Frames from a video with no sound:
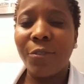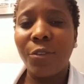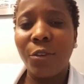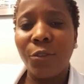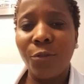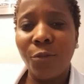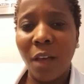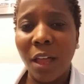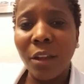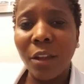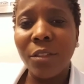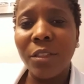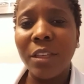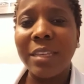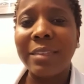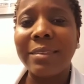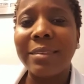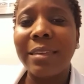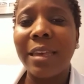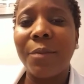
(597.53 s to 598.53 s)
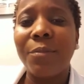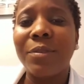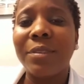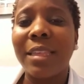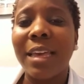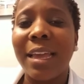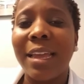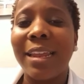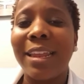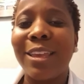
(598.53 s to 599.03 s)
If you follow these tips,
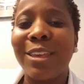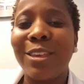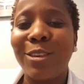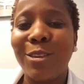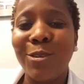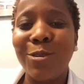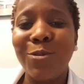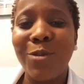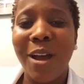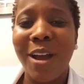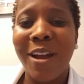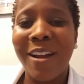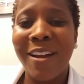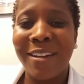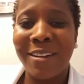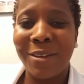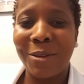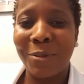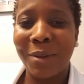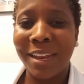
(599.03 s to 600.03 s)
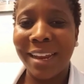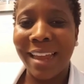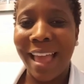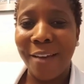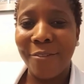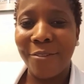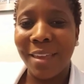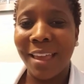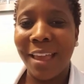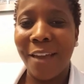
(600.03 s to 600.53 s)
then you are on your way to
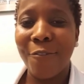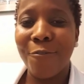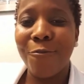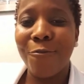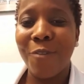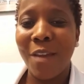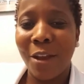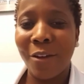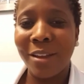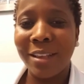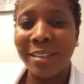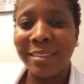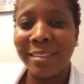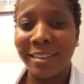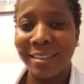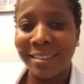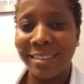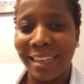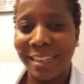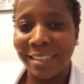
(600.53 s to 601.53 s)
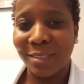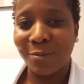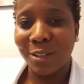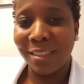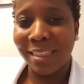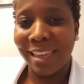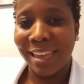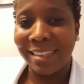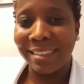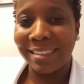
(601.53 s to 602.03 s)
having a very
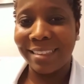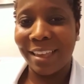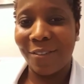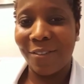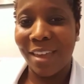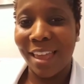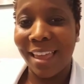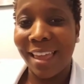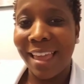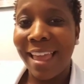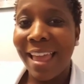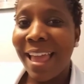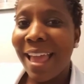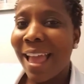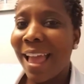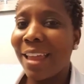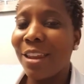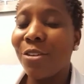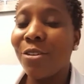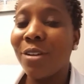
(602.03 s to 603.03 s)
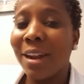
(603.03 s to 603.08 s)
successful Thanksgiving, and you're